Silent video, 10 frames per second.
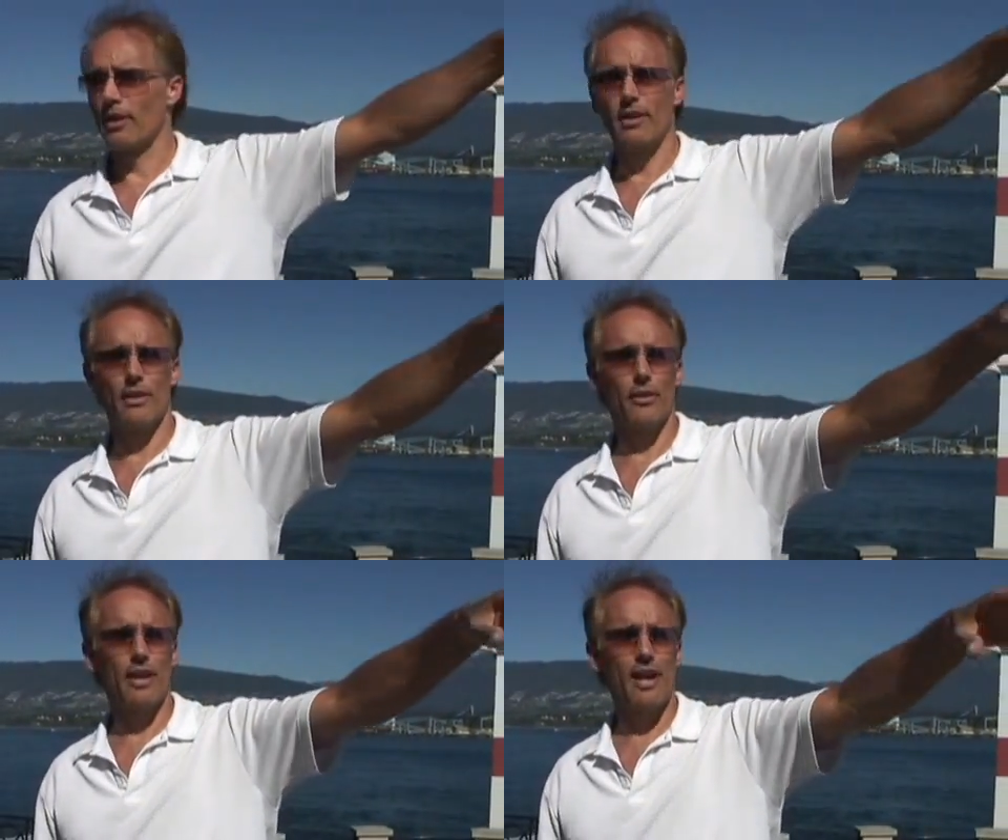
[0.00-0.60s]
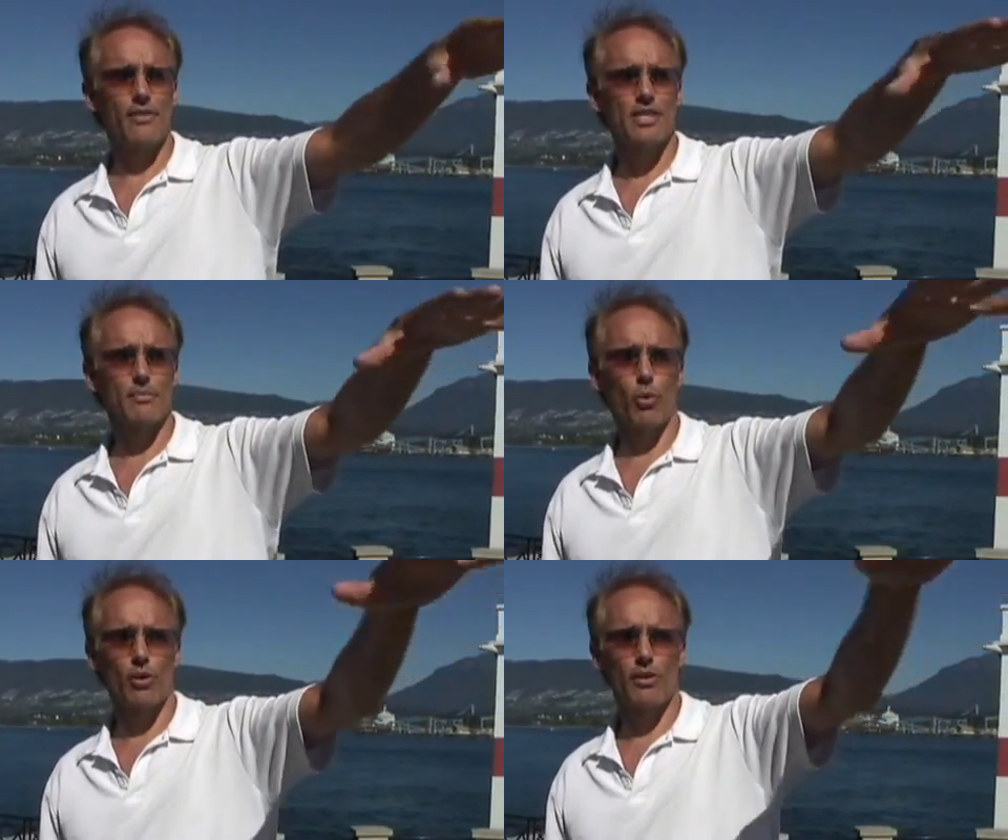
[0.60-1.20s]
And they were going to have it
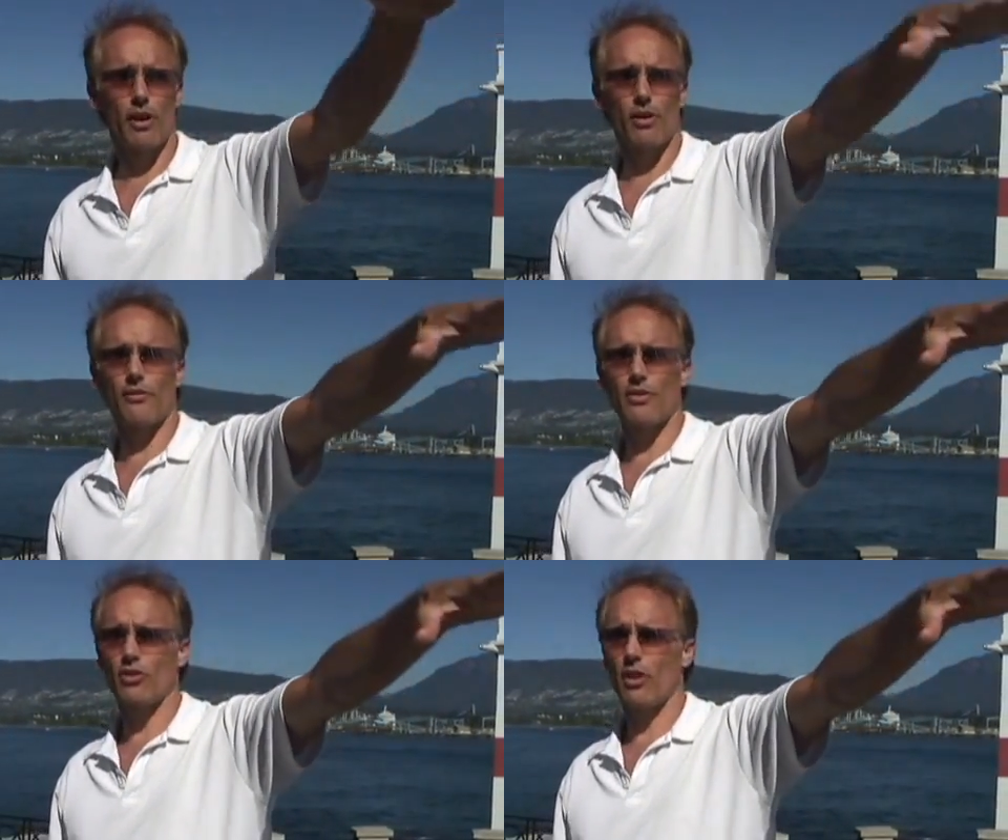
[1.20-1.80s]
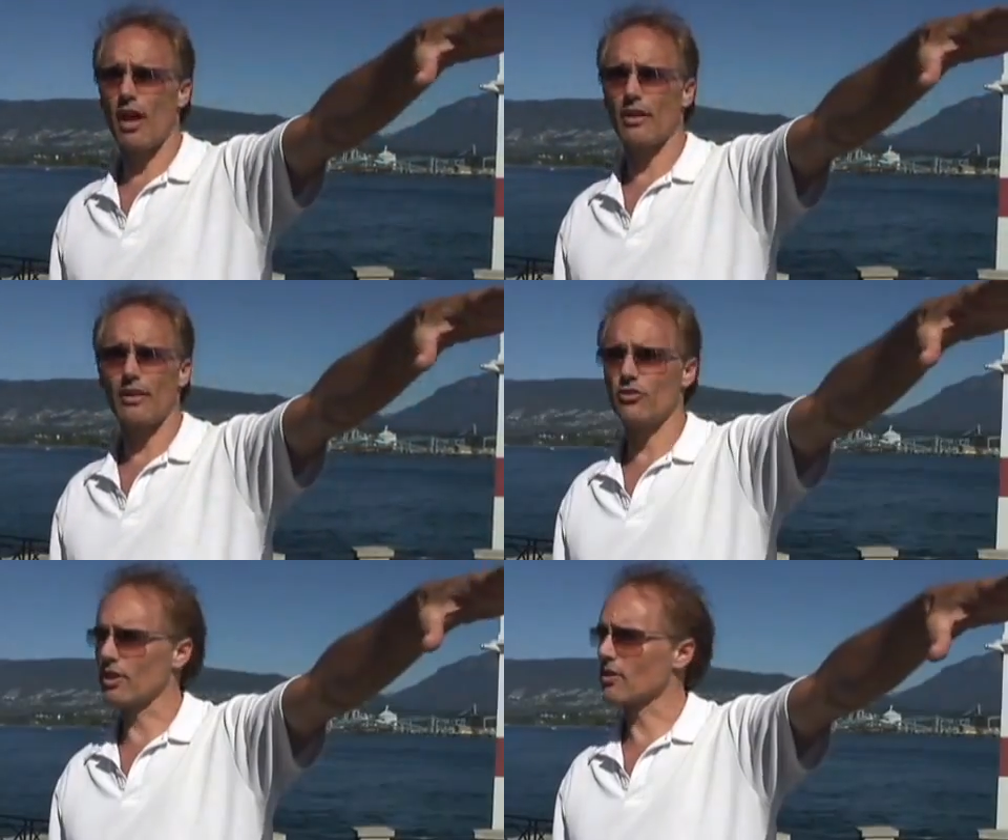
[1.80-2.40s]
support an artificial
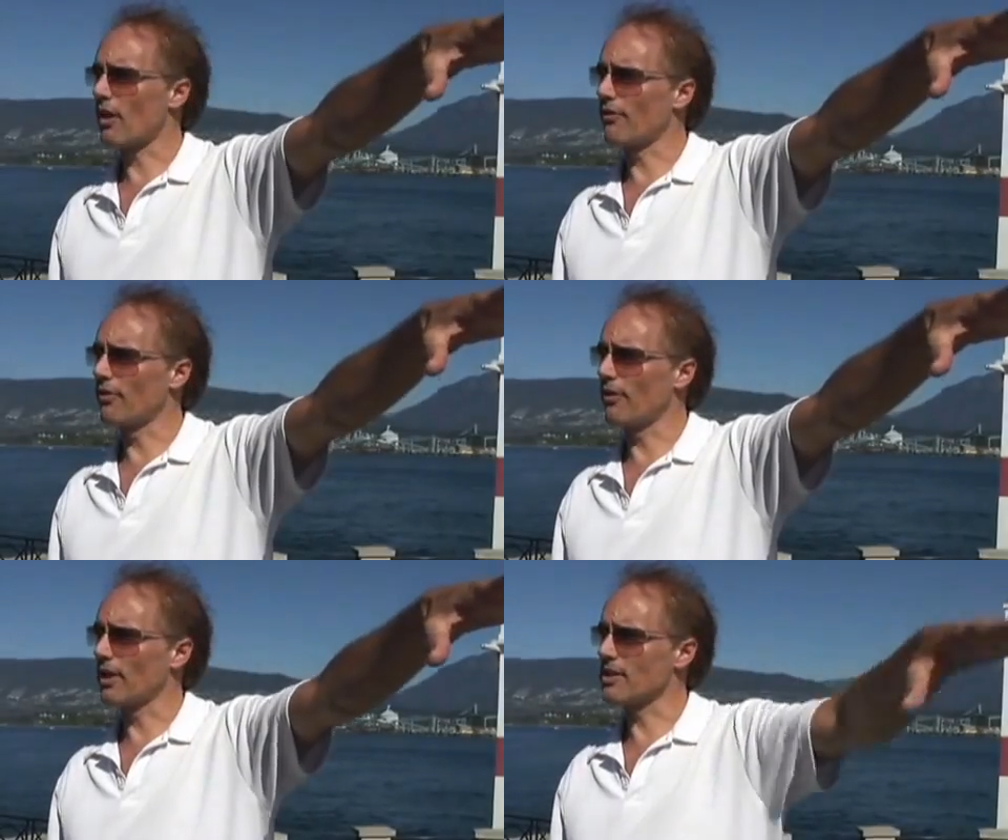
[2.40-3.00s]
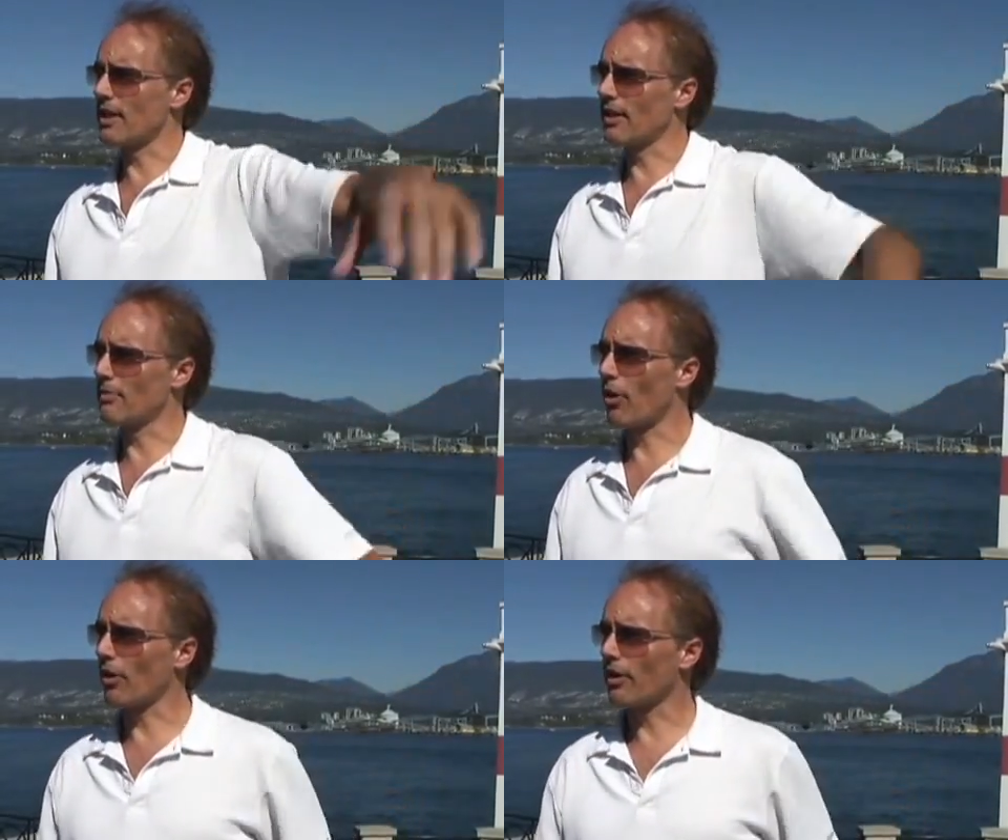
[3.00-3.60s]
island just off of
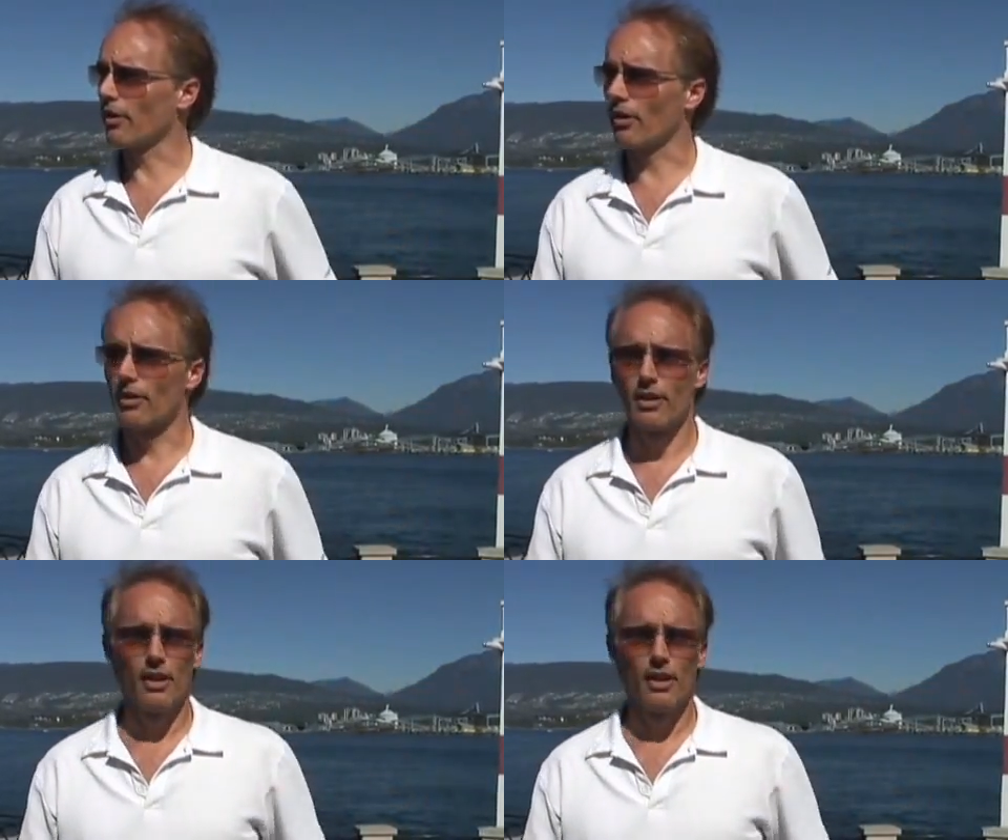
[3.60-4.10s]
Stanley Park here.